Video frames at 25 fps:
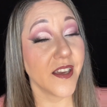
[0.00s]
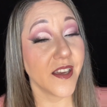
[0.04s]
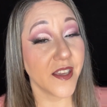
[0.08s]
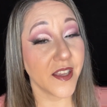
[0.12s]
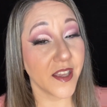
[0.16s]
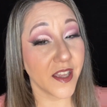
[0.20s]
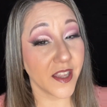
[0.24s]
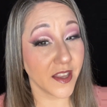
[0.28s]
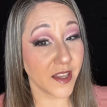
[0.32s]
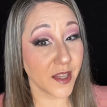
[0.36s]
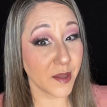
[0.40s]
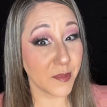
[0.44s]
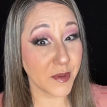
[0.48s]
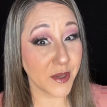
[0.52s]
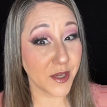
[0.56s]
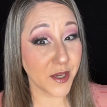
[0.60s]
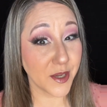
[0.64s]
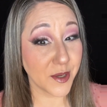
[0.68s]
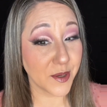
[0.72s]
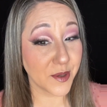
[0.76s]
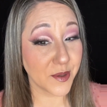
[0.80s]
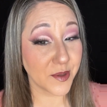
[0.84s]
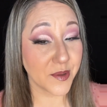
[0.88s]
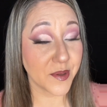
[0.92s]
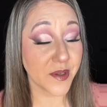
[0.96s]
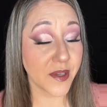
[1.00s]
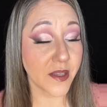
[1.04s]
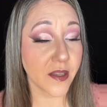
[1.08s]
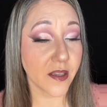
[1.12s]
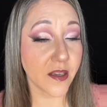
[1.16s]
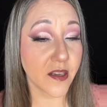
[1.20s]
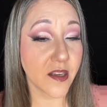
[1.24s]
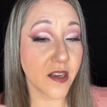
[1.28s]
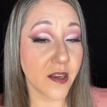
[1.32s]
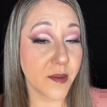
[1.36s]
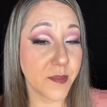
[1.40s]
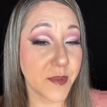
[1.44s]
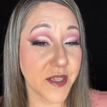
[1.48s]
And let me know in the
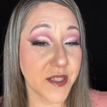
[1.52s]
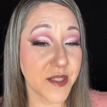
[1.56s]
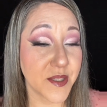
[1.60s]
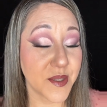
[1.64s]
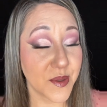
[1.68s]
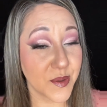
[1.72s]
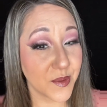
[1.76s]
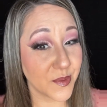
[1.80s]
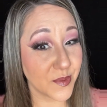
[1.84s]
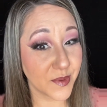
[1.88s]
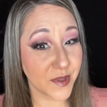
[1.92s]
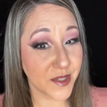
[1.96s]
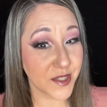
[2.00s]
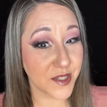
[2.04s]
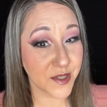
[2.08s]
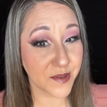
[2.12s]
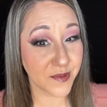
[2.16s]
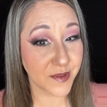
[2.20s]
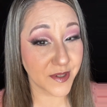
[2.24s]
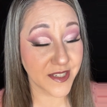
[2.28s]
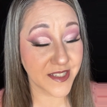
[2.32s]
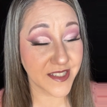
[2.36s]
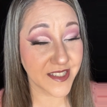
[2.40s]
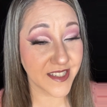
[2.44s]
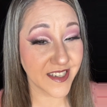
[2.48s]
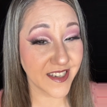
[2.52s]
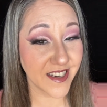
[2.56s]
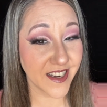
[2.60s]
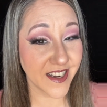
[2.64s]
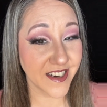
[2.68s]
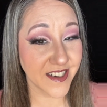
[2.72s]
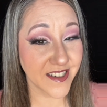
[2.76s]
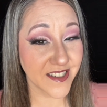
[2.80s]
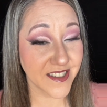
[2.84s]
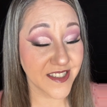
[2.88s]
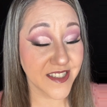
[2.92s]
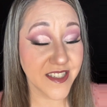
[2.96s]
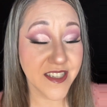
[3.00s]
comments, what do you want to see
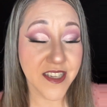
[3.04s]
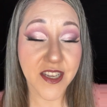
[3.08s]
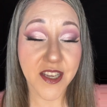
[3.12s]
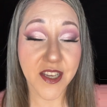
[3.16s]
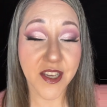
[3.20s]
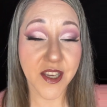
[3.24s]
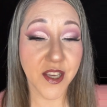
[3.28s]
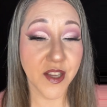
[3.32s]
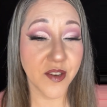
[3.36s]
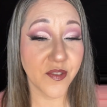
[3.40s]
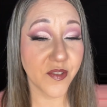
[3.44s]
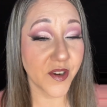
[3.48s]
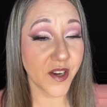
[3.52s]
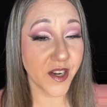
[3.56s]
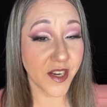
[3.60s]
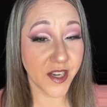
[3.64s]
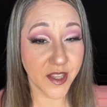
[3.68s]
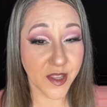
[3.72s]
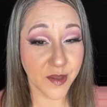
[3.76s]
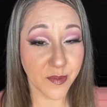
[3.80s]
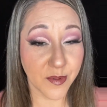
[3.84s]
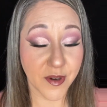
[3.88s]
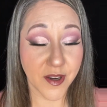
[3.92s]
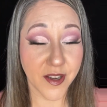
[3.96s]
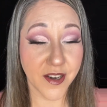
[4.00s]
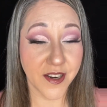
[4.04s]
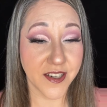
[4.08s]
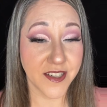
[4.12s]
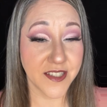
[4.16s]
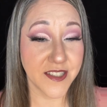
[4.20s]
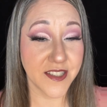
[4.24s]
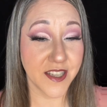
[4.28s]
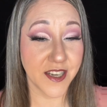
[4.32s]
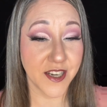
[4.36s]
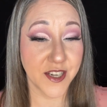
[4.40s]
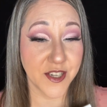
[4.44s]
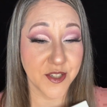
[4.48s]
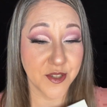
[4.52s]
next? And for any of the products
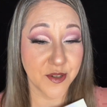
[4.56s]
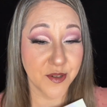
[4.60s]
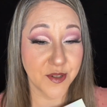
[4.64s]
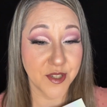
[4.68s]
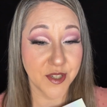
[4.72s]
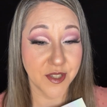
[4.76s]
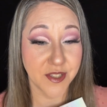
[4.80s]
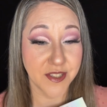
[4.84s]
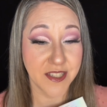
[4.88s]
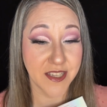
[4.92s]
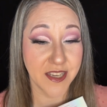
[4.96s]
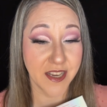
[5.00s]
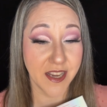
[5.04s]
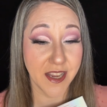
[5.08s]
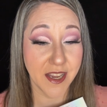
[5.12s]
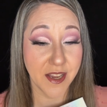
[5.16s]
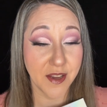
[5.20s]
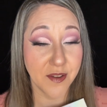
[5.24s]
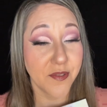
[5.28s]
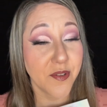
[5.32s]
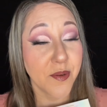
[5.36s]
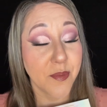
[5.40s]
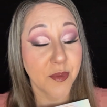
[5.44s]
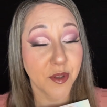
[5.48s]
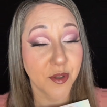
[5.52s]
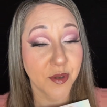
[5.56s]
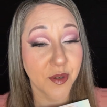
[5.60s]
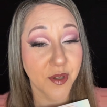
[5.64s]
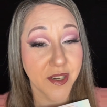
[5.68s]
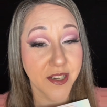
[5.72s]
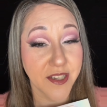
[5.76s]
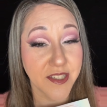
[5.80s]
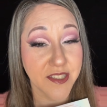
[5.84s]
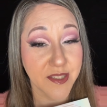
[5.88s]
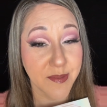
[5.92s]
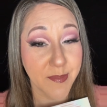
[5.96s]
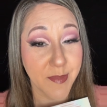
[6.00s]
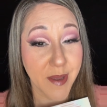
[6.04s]
that I showed y'all today from Allure
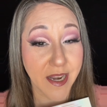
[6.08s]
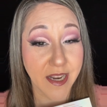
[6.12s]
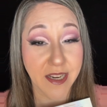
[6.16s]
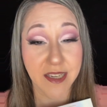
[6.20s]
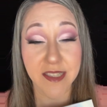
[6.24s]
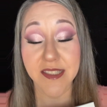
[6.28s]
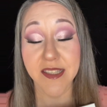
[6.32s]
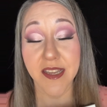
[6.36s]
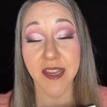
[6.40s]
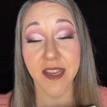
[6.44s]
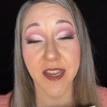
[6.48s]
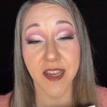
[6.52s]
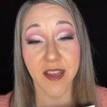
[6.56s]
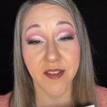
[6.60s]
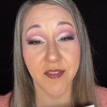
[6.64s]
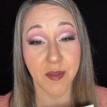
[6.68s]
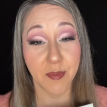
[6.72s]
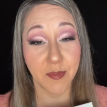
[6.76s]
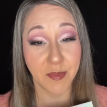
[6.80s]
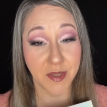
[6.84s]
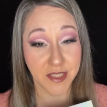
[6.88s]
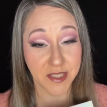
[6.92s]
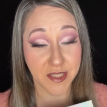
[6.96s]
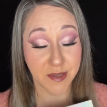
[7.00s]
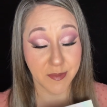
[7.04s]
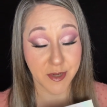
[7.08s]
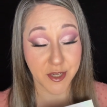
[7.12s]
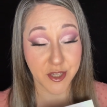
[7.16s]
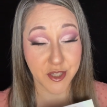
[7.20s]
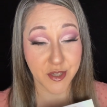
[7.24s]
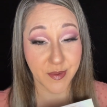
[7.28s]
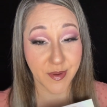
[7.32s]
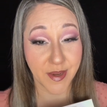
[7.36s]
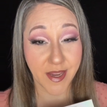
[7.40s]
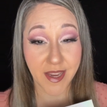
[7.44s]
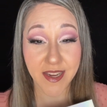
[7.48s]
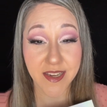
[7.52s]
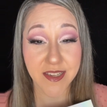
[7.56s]
Cosmetics, I have them linked in my
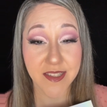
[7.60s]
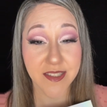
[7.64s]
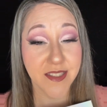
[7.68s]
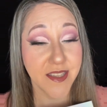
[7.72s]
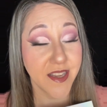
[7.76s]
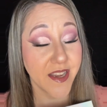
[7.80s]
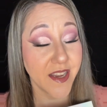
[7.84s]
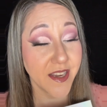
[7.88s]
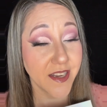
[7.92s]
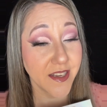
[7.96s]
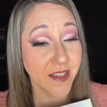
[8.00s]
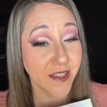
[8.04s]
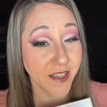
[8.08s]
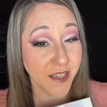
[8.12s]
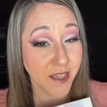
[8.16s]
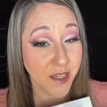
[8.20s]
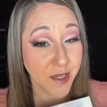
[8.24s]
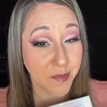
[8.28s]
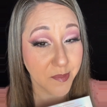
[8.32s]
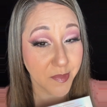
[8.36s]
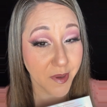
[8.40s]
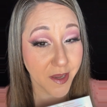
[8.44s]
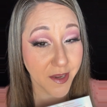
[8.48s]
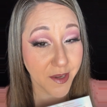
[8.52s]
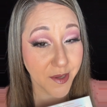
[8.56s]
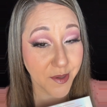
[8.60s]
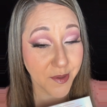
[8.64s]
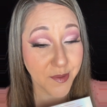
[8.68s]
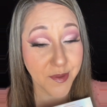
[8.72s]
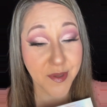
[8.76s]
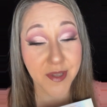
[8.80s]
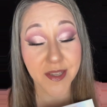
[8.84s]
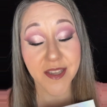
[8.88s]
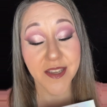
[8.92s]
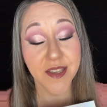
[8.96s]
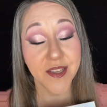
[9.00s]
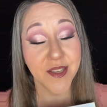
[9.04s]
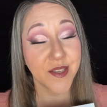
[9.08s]
showcase and link in bio.
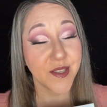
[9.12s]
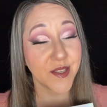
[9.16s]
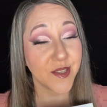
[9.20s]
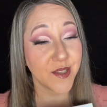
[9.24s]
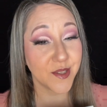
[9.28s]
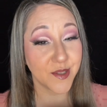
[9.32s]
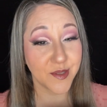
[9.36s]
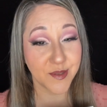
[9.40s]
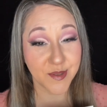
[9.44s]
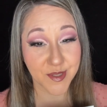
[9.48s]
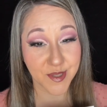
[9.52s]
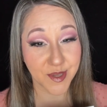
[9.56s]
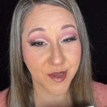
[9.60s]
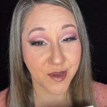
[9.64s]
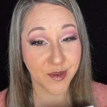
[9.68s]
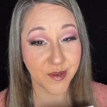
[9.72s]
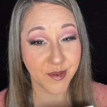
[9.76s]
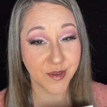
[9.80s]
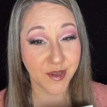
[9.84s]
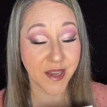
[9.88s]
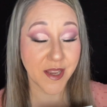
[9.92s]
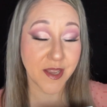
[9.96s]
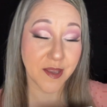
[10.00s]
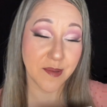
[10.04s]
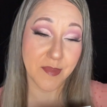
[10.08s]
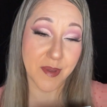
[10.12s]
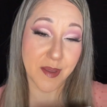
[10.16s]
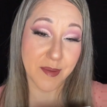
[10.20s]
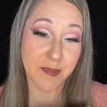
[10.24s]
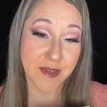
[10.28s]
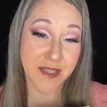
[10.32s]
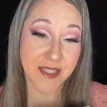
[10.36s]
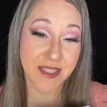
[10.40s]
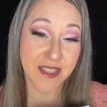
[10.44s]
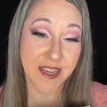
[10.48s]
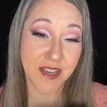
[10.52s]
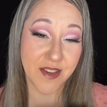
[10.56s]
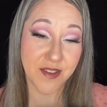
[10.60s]
Use code Ambam to
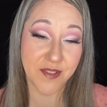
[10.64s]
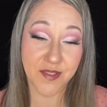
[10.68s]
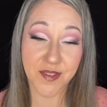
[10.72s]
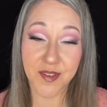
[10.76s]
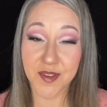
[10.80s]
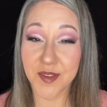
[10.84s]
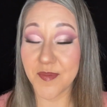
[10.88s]
save.